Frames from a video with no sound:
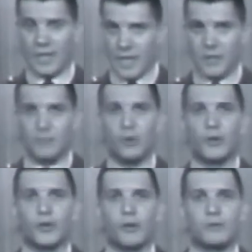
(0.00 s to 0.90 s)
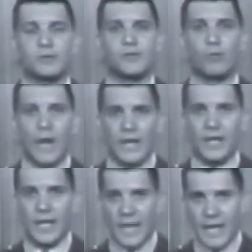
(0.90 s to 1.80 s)
And the more turns the
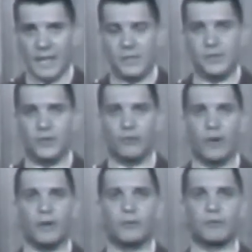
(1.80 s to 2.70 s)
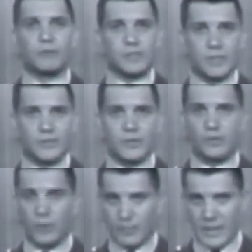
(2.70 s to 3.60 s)
winding has, the greater the
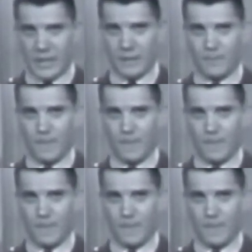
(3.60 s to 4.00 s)
resistance will be.